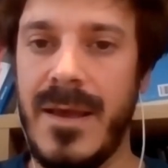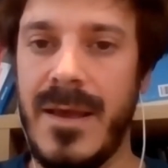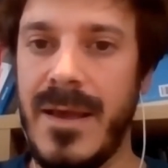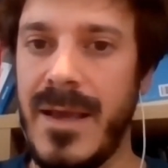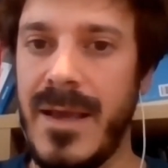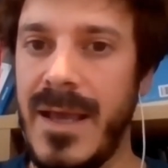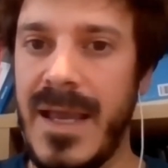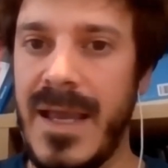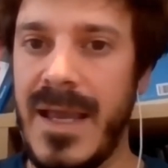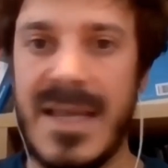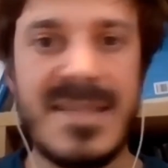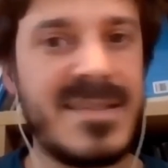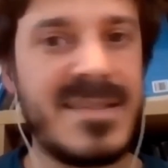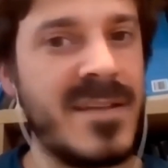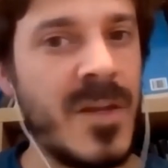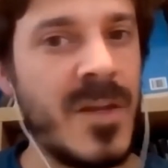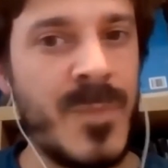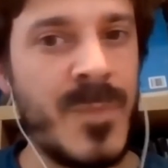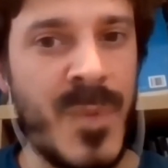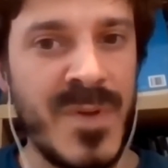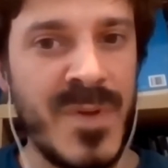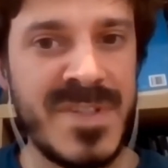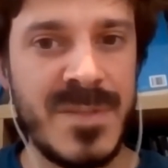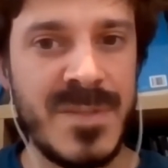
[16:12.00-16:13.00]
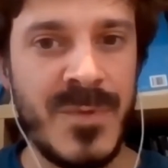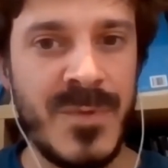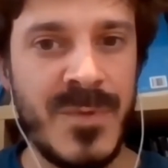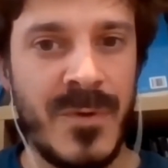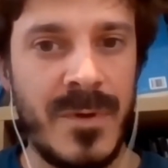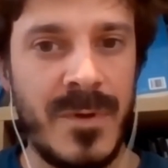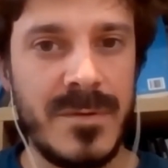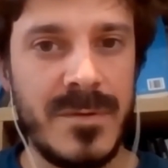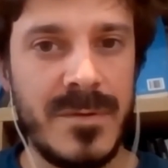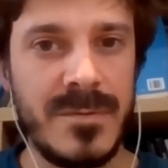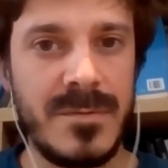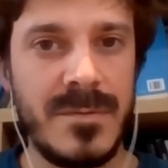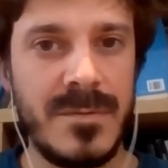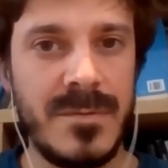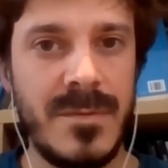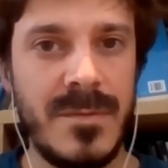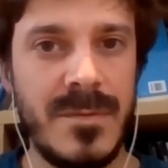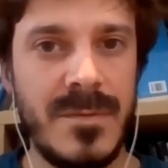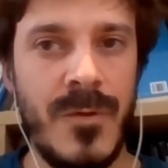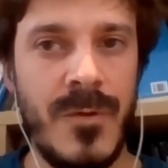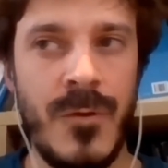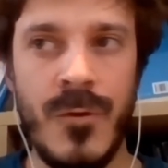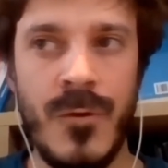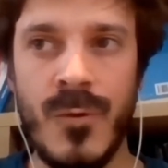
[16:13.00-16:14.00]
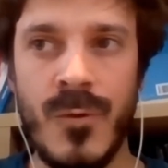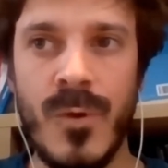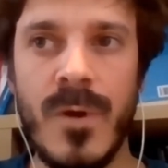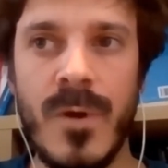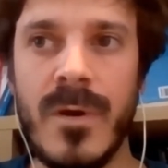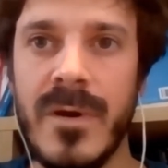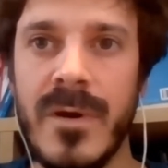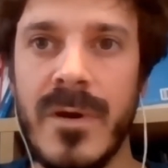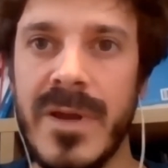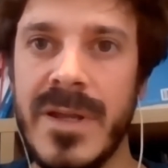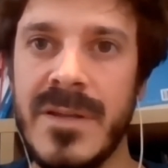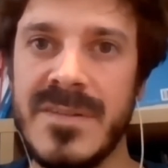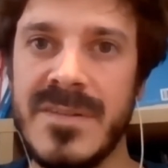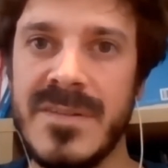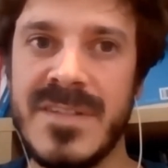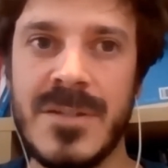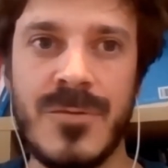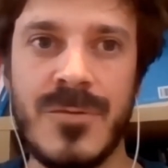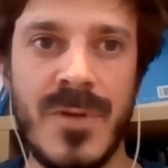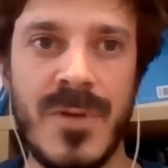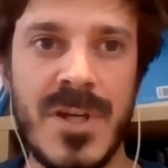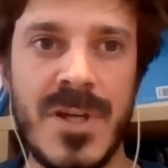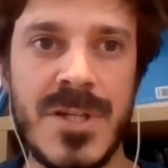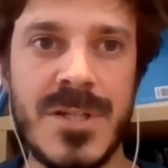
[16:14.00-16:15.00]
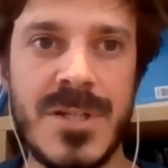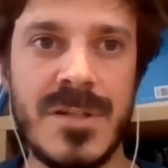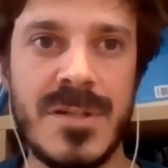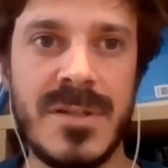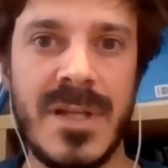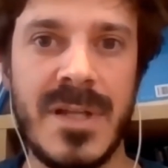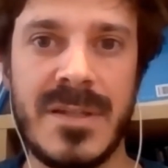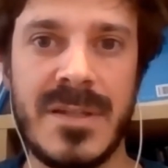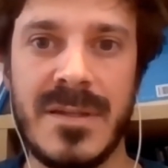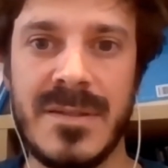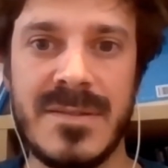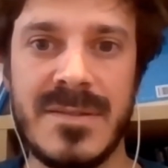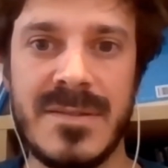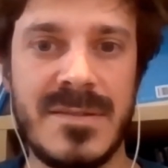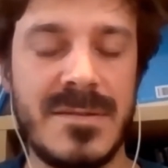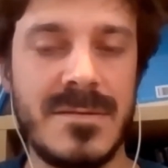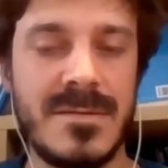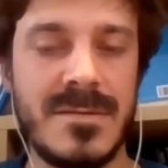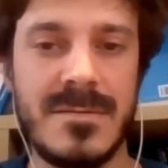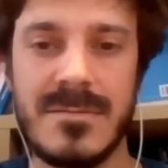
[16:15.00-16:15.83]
It's not possible. You are in a situation that is,